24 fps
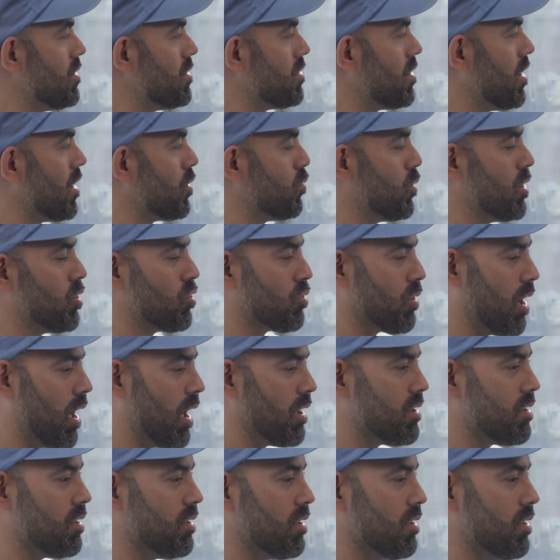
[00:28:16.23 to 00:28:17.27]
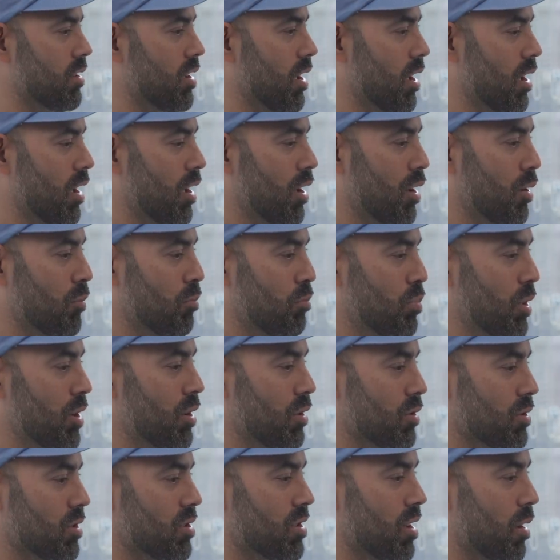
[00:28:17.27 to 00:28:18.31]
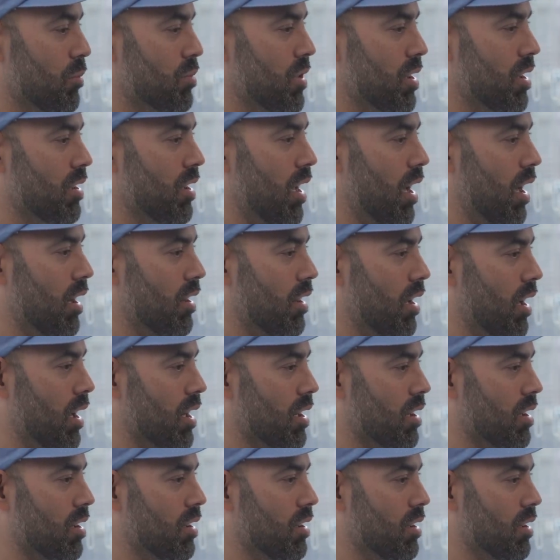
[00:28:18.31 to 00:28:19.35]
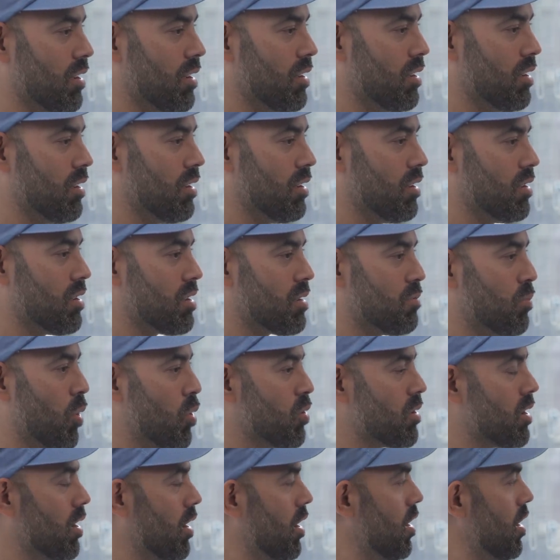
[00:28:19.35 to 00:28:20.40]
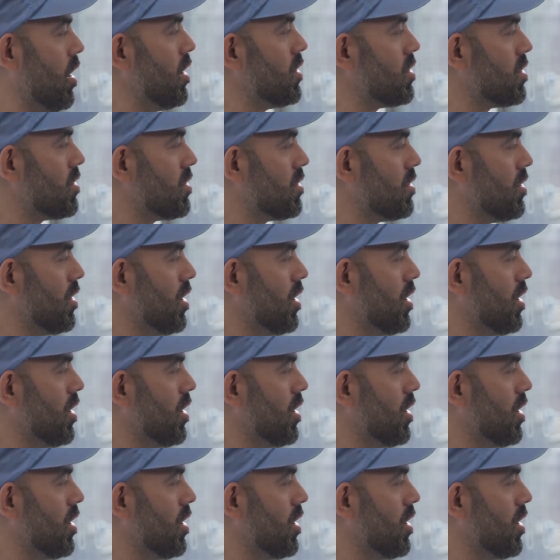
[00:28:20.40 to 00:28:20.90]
Like we tried to build something that like spoke to us